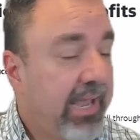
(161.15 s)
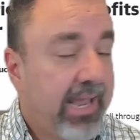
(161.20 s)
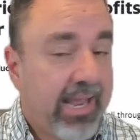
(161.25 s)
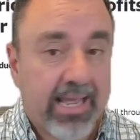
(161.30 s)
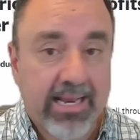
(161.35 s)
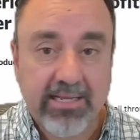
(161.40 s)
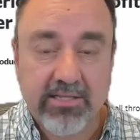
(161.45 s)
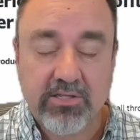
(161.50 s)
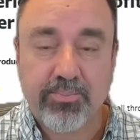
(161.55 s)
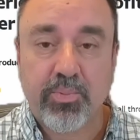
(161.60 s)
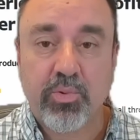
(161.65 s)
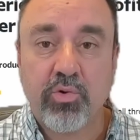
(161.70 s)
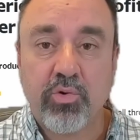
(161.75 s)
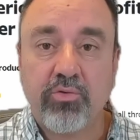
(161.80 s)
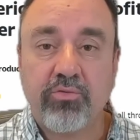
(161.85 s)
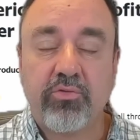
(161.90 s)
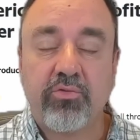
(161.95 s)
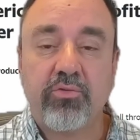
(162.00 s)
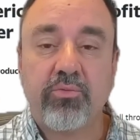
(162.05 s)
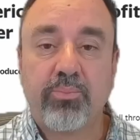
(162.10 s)
and it's
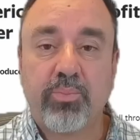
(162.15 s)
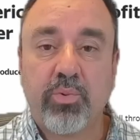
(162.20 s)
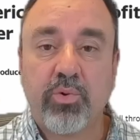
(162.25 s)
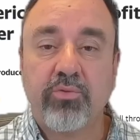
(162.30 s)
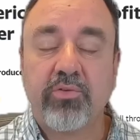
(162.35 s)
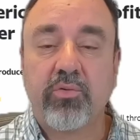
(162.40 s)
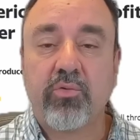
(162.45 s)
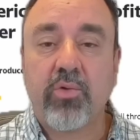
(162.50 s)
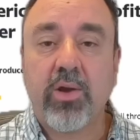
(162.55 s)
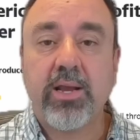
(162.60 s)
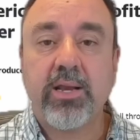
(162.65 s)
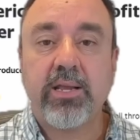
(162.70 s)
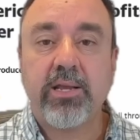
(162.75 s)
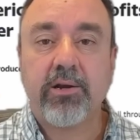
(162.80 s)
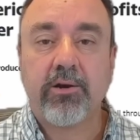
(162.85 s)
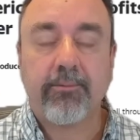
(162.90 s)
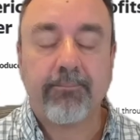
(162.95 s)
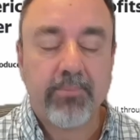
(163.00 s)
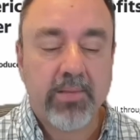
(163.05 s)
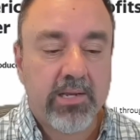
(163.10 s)
proved proven right
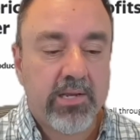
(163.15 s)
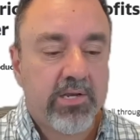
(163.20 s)
here.